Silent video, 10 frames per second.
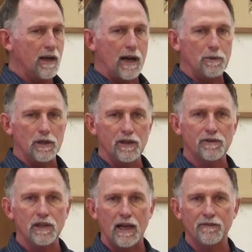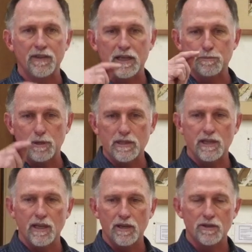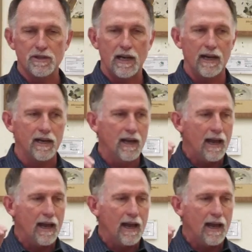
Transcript: and I will live a life that is pleasing in your sight